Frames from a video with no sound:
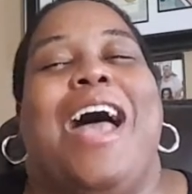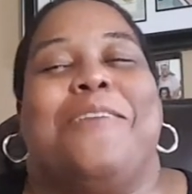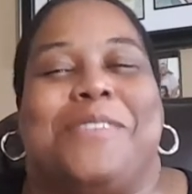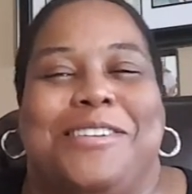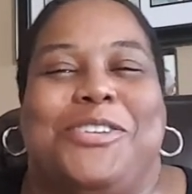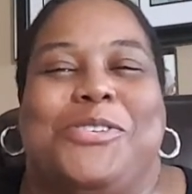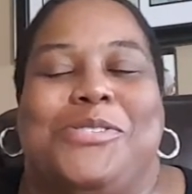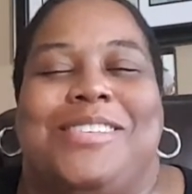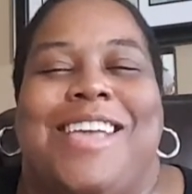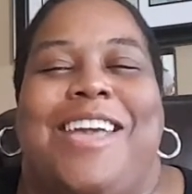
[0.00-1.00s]
I'm going to
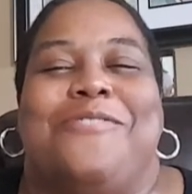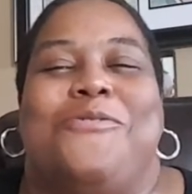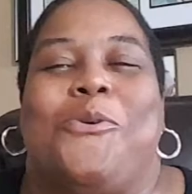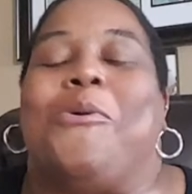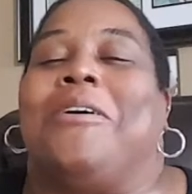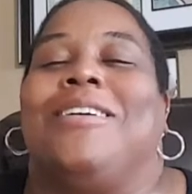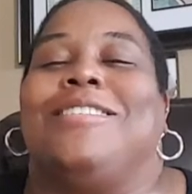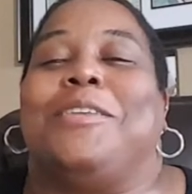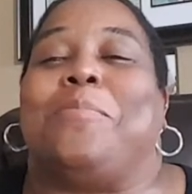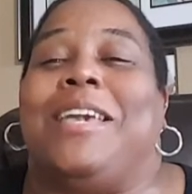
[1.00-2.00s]
use that for
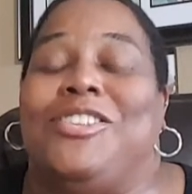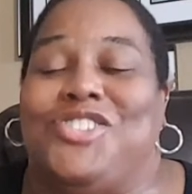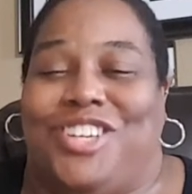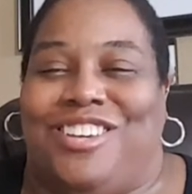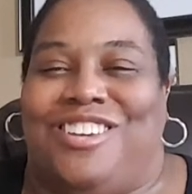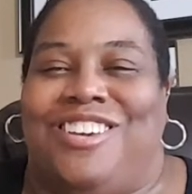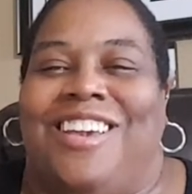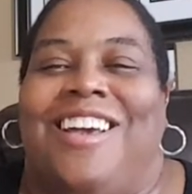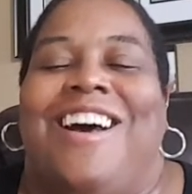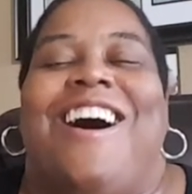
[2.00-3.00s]
the P G
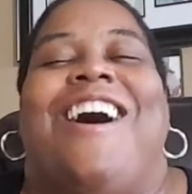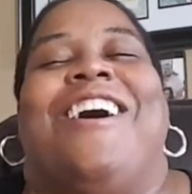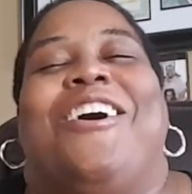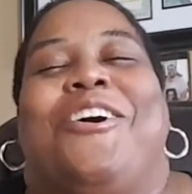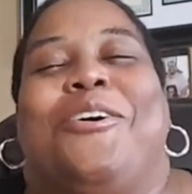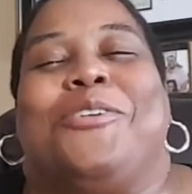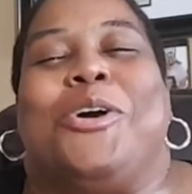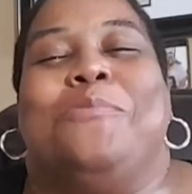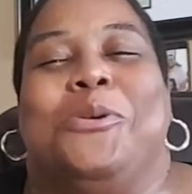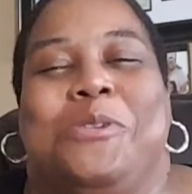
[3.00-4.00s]
uh,
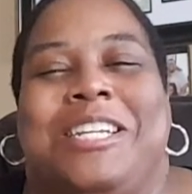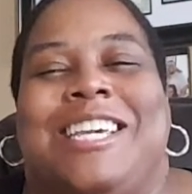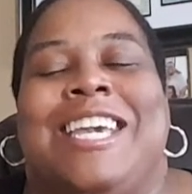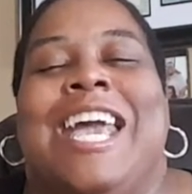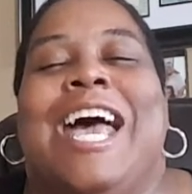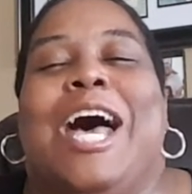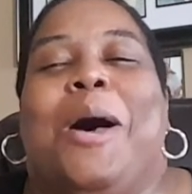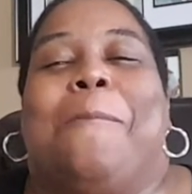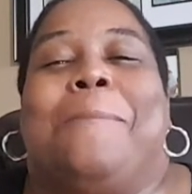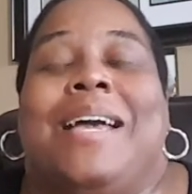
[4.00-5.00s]
community.
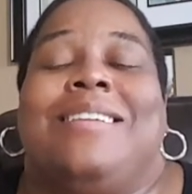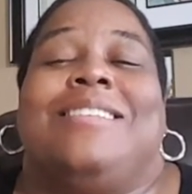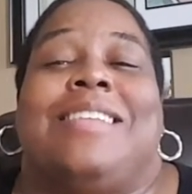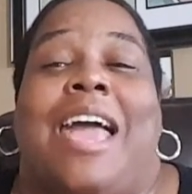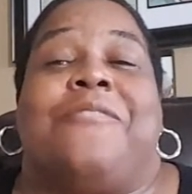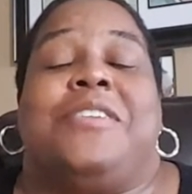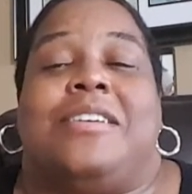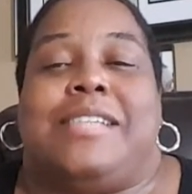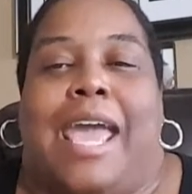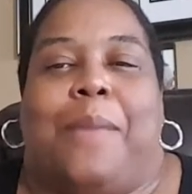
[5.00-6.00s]
But life
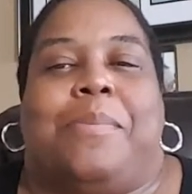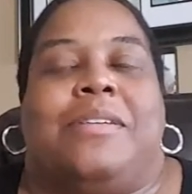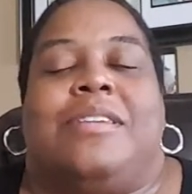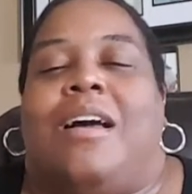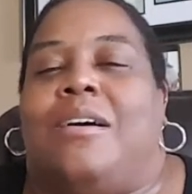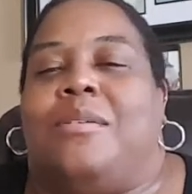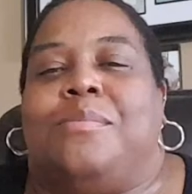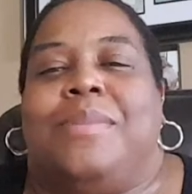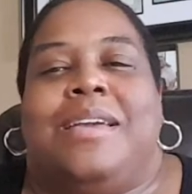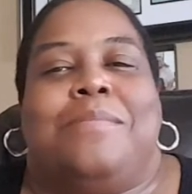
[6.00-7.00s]
does happen. Um,
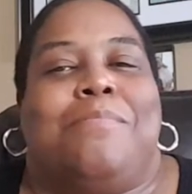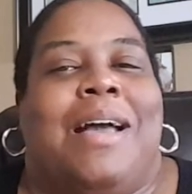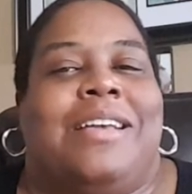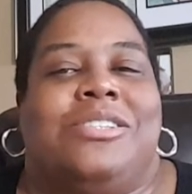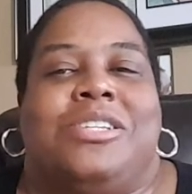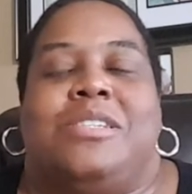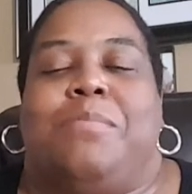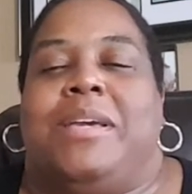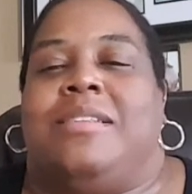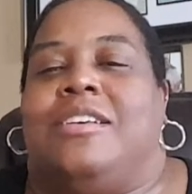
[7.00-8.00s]
it might just
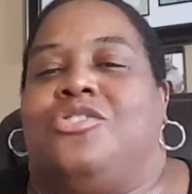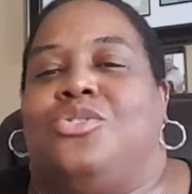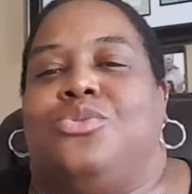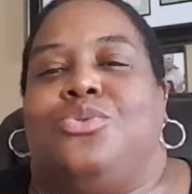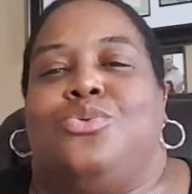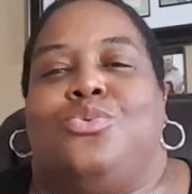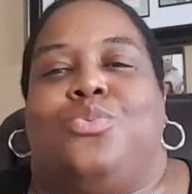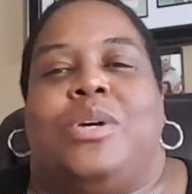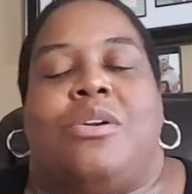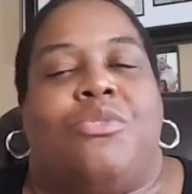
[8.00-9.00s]
be that you
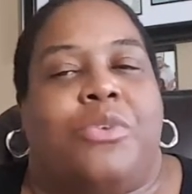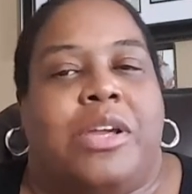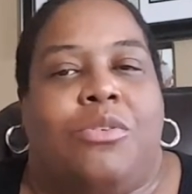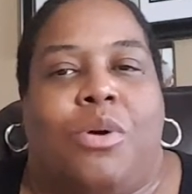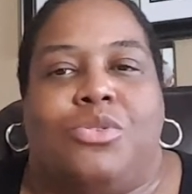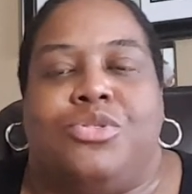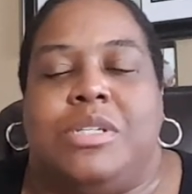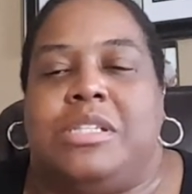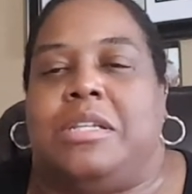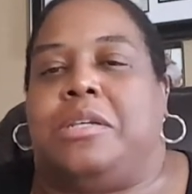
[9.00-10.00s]
went over in
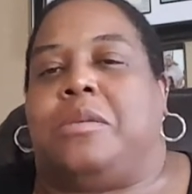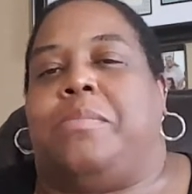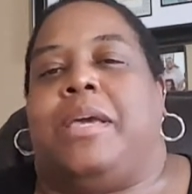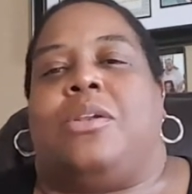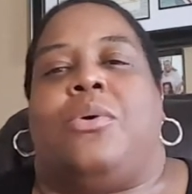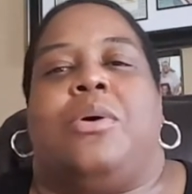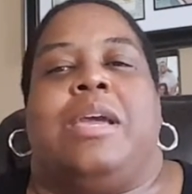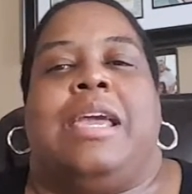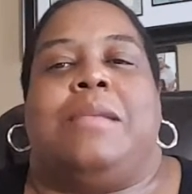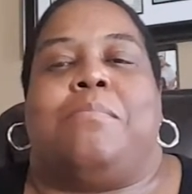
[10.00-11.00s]
groceries a little bit, or
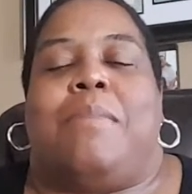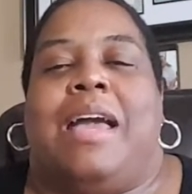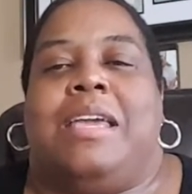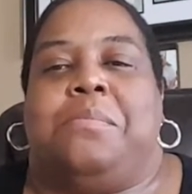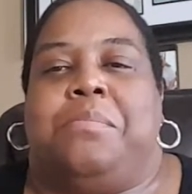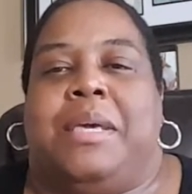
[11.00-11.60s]
it might